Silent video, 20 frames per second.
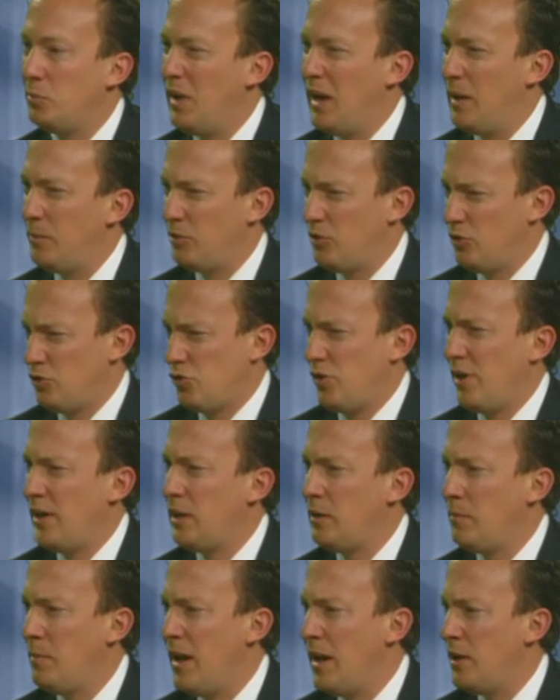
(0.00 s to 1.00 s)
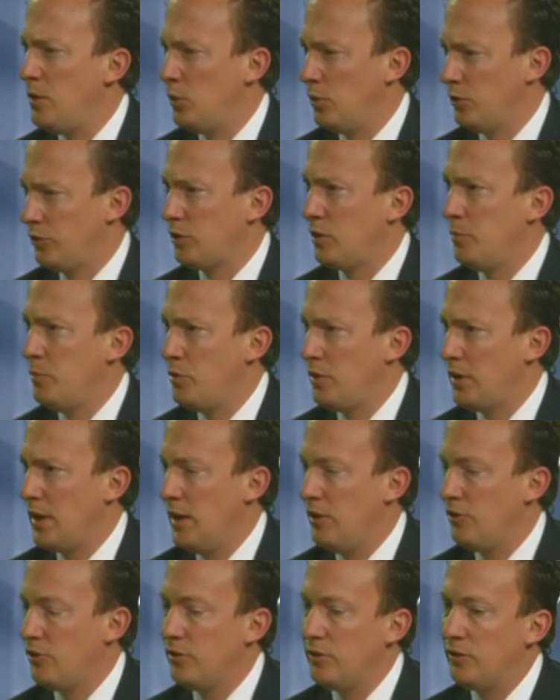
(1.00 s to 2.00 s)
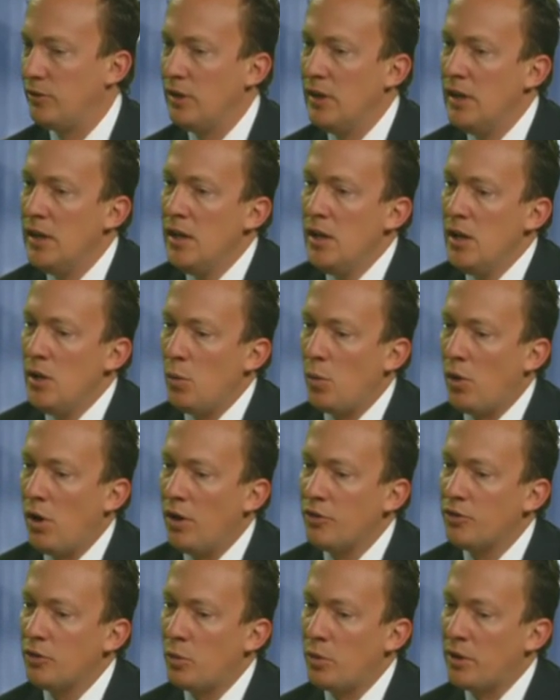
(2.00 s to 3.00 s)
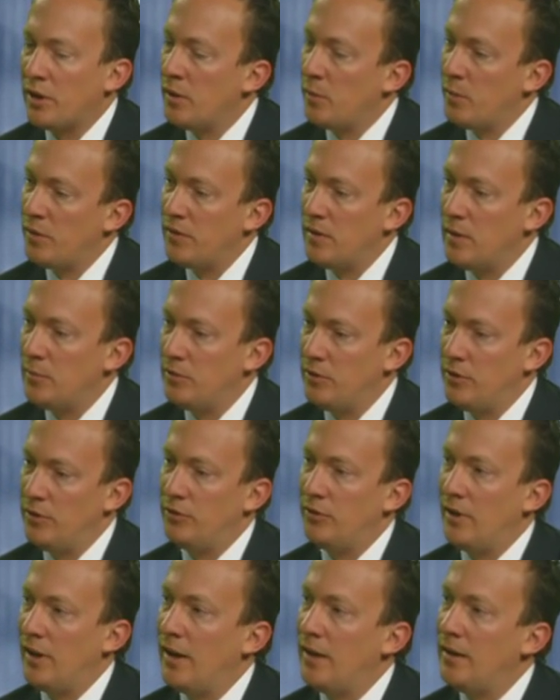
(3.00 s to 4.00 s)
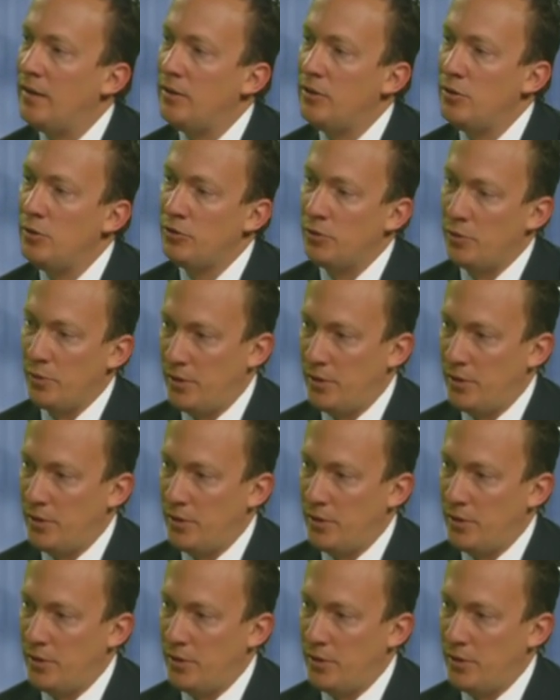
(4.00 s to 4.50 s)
maps, training manuals, communications, we're also working with them to design user